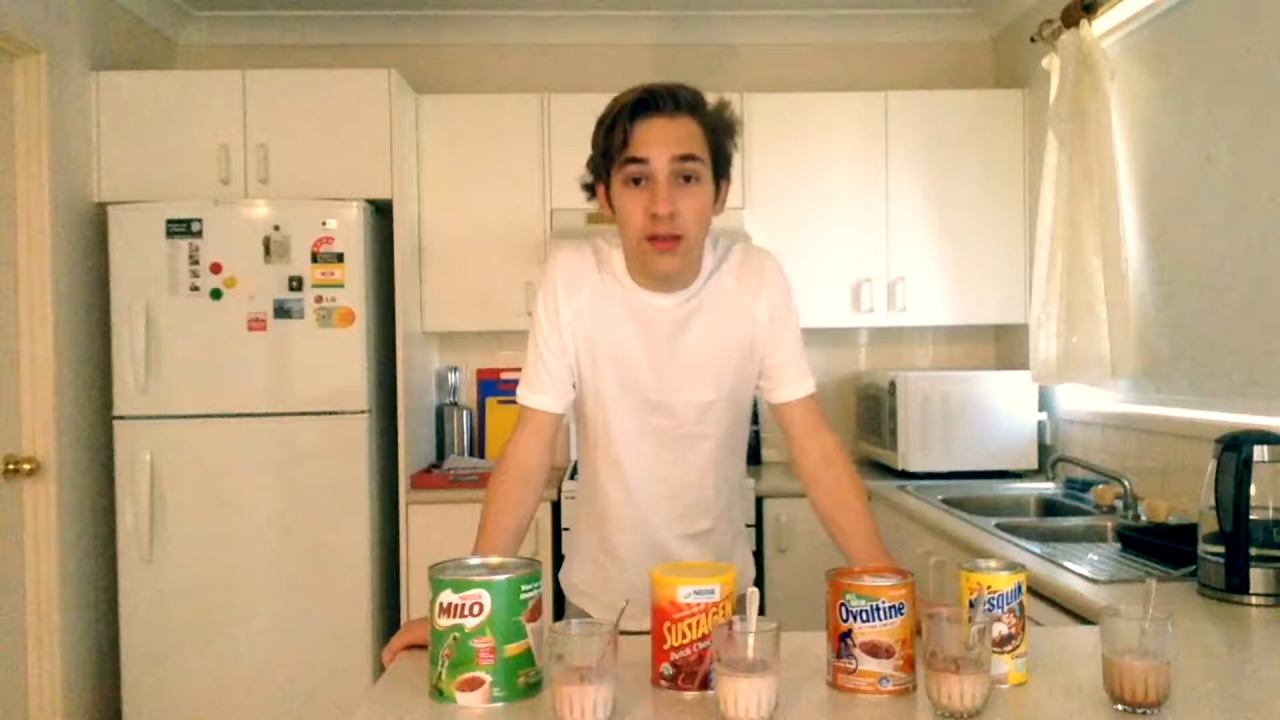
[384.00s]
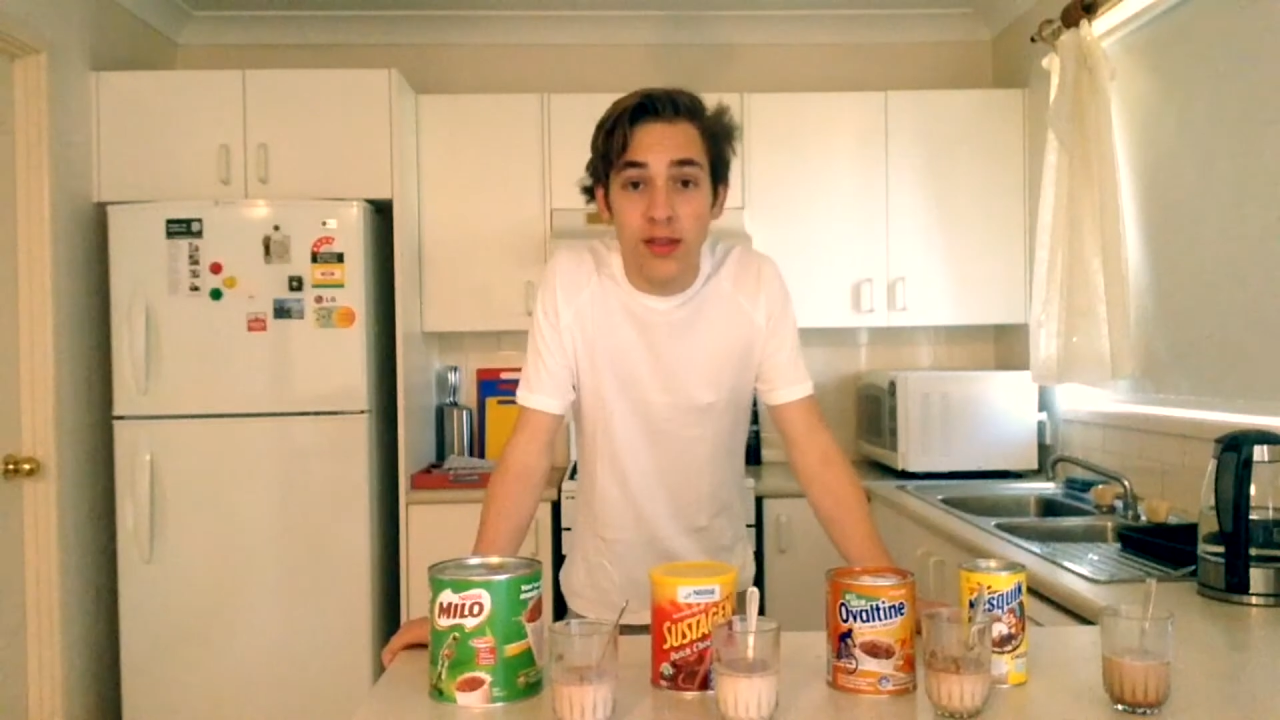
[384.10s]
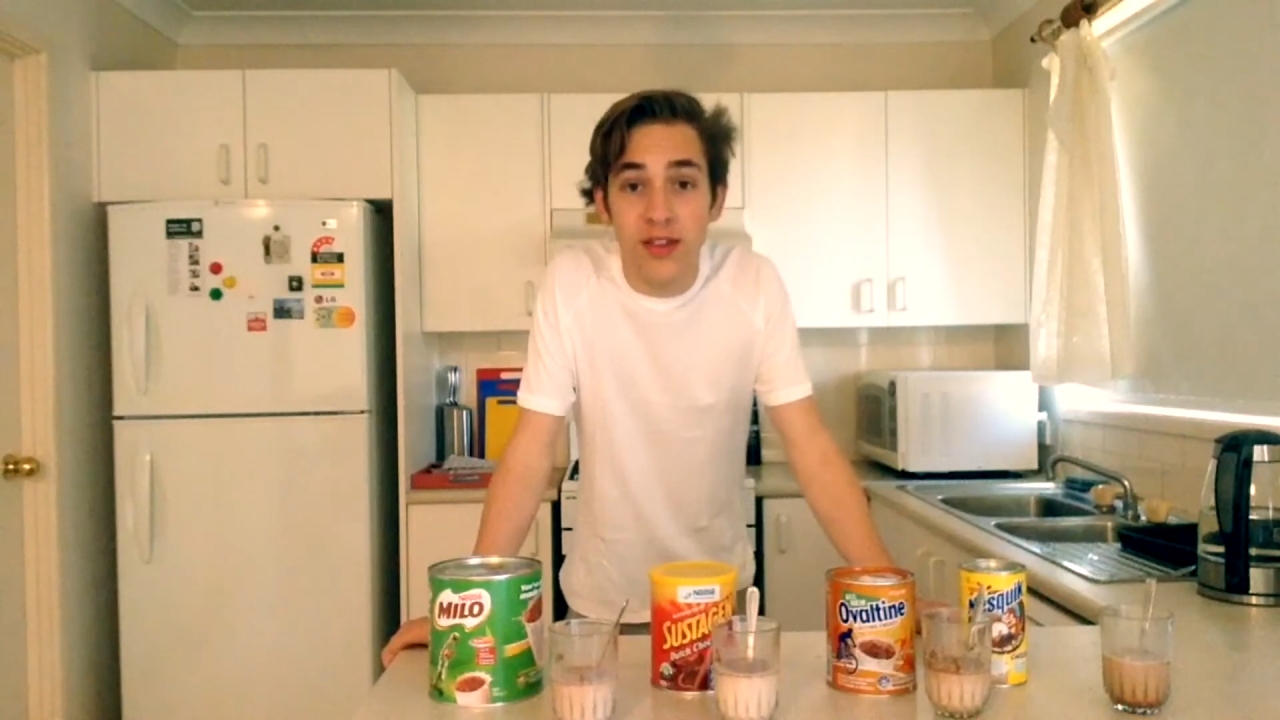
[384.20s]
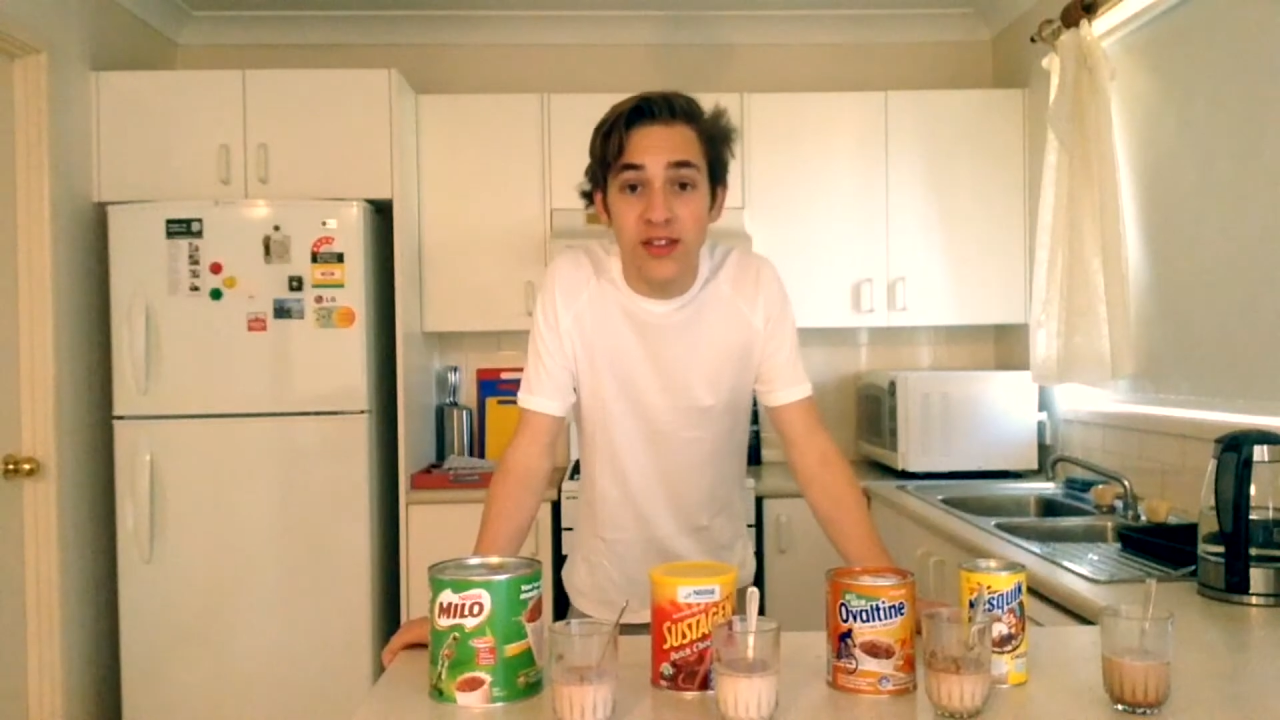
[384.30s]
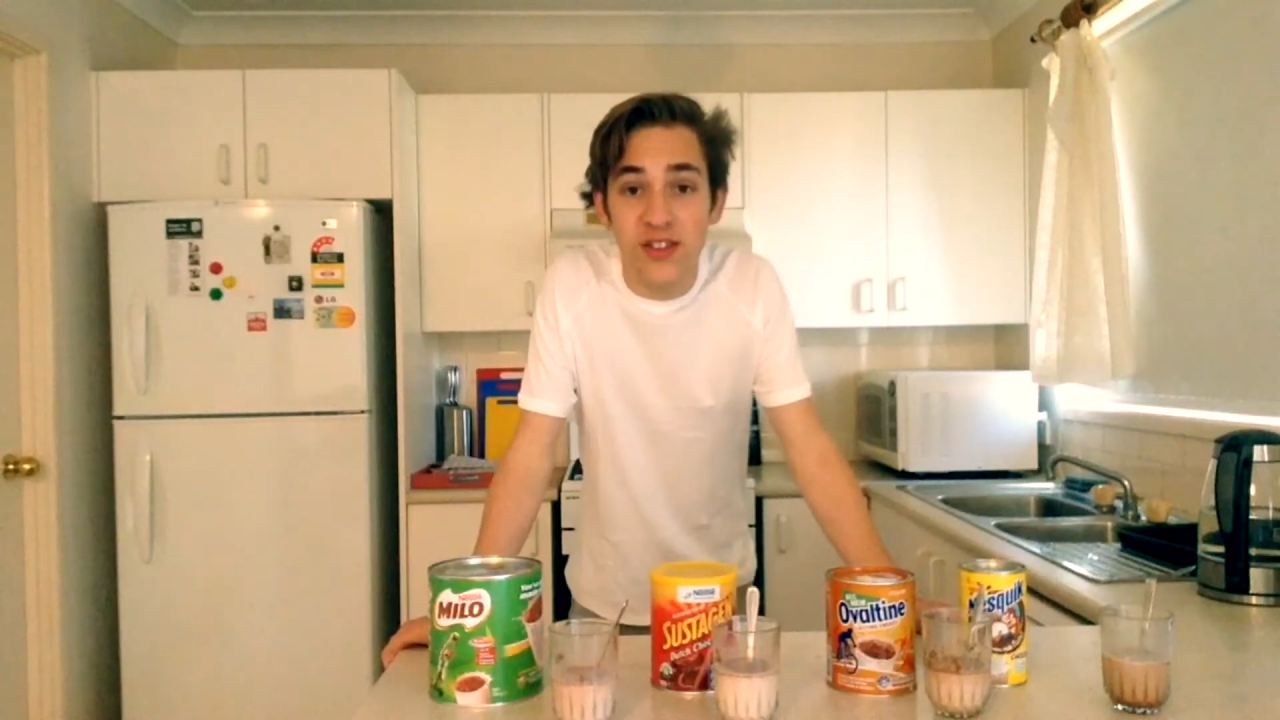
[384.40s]

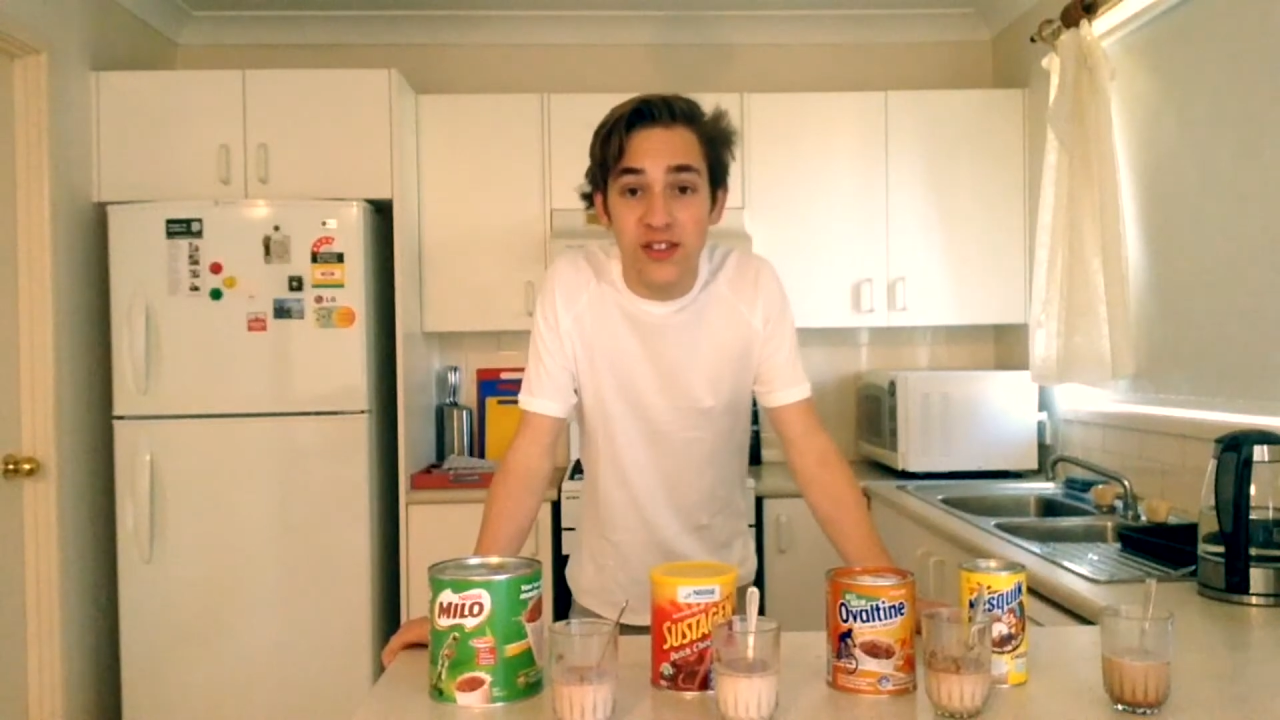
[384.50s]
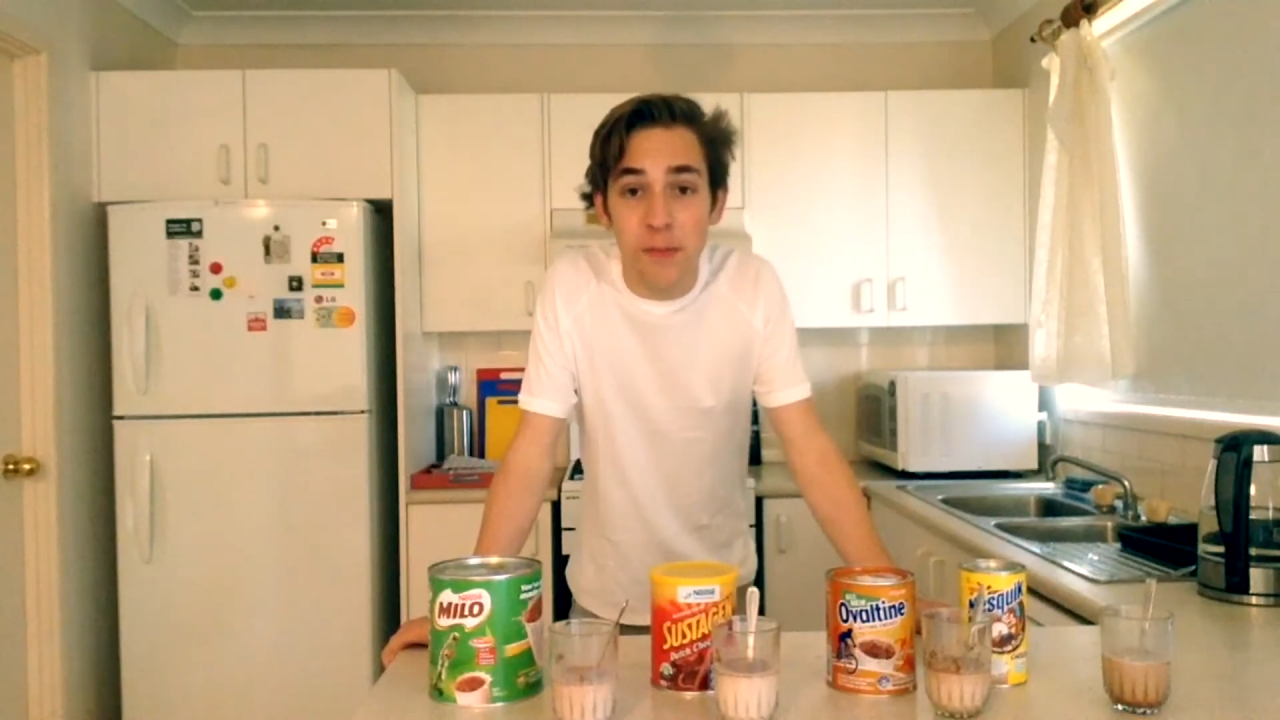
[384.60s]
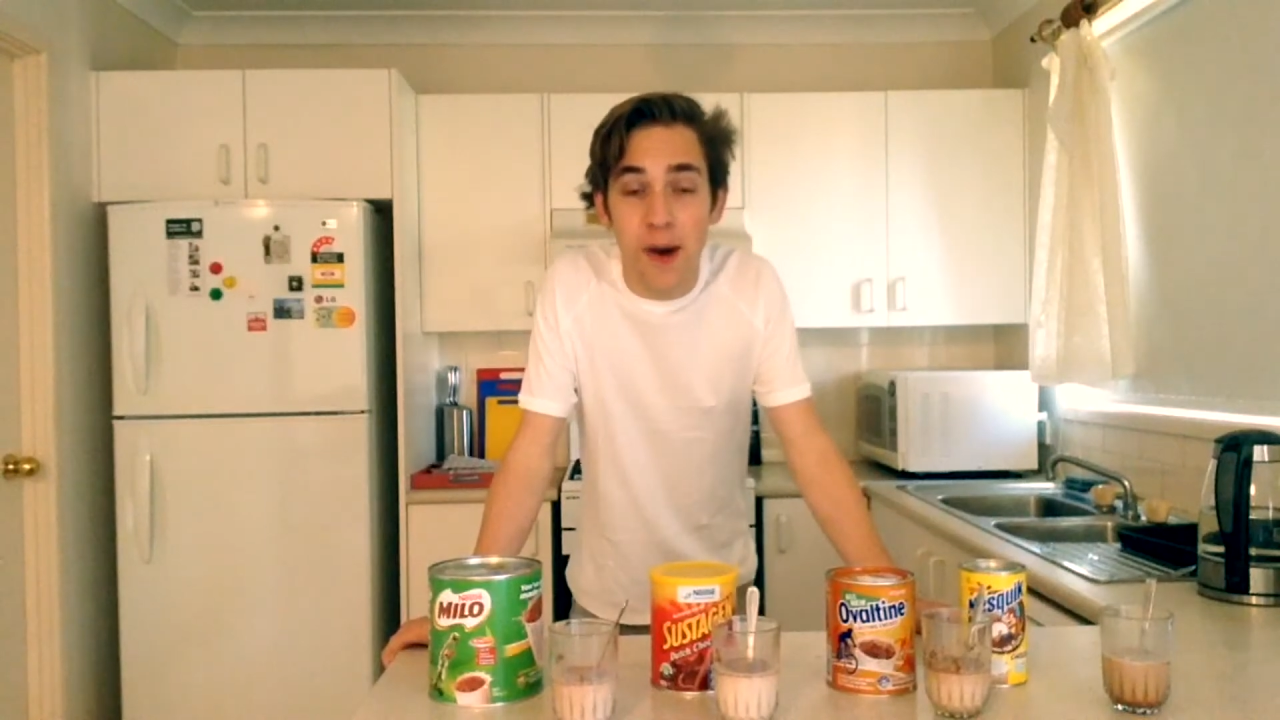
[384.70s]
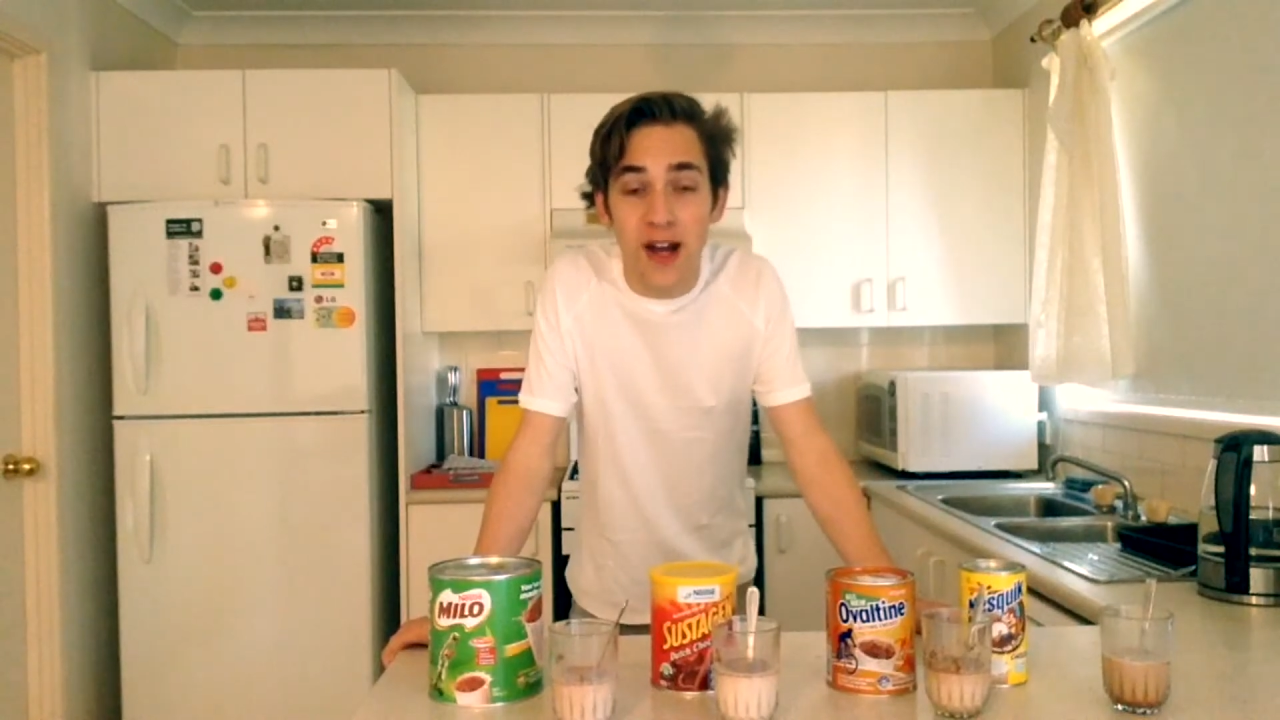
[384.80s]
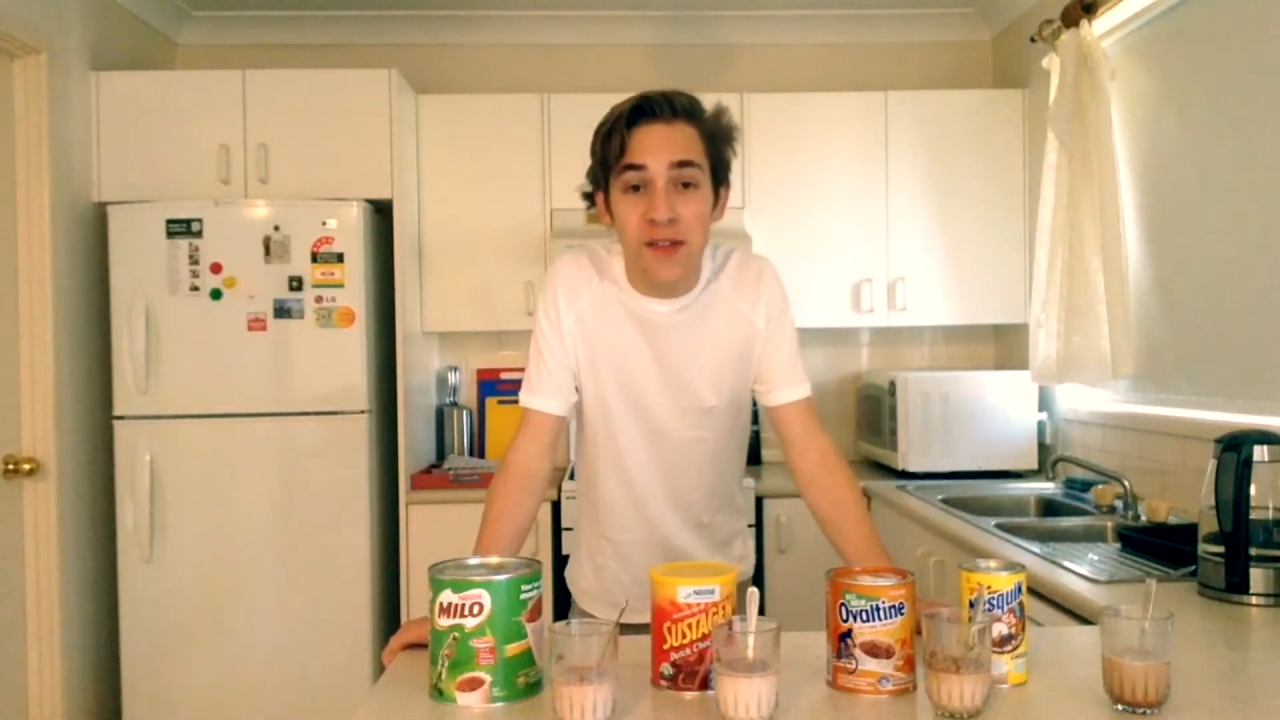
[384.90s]
This is the
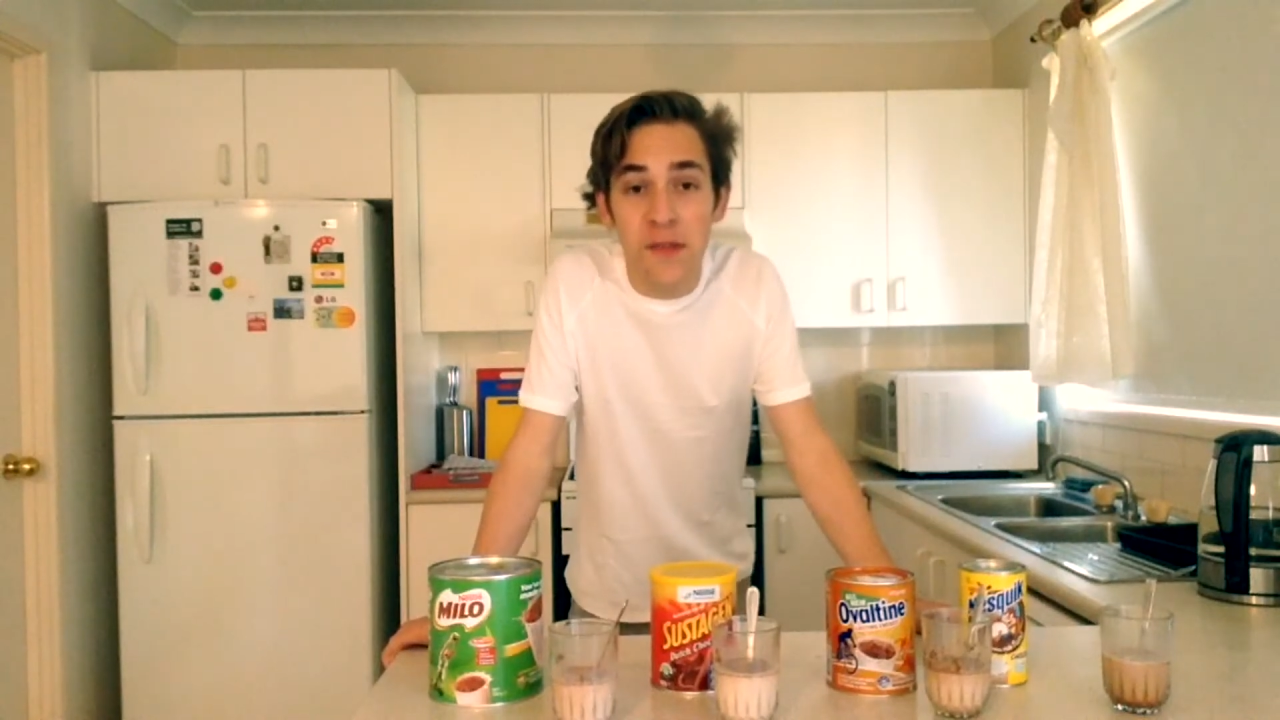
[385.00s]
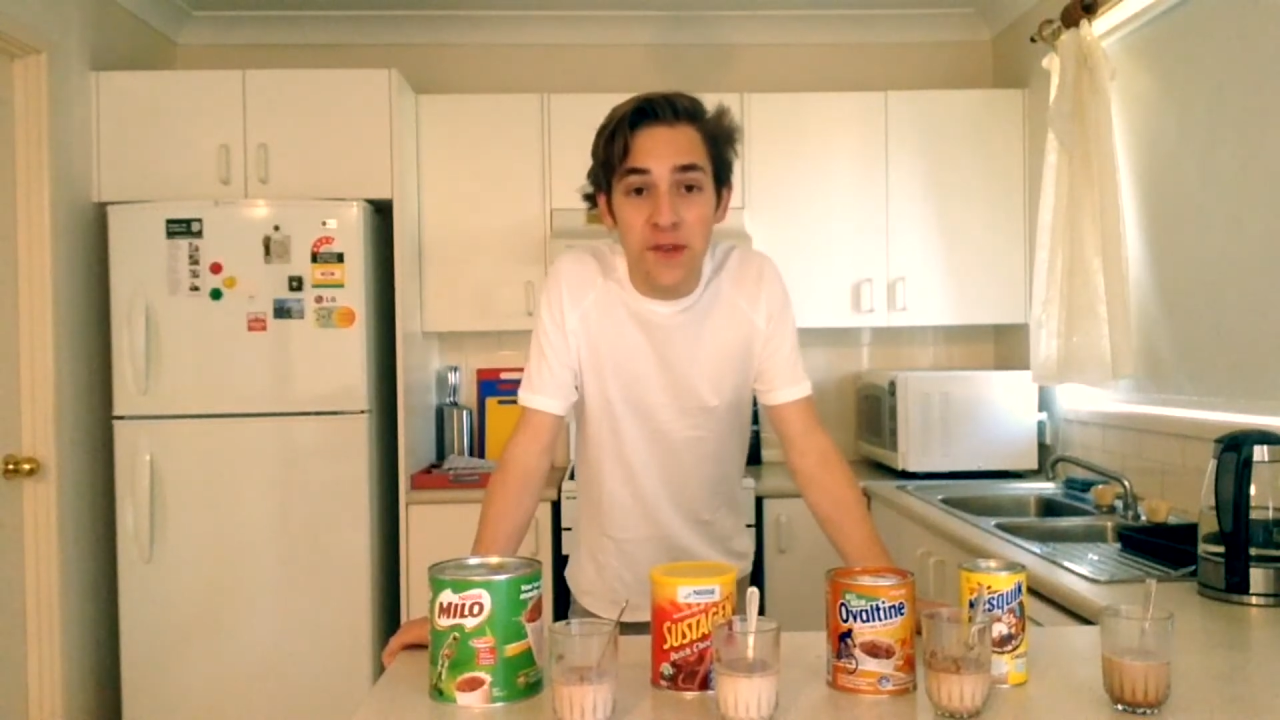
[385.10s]
part of the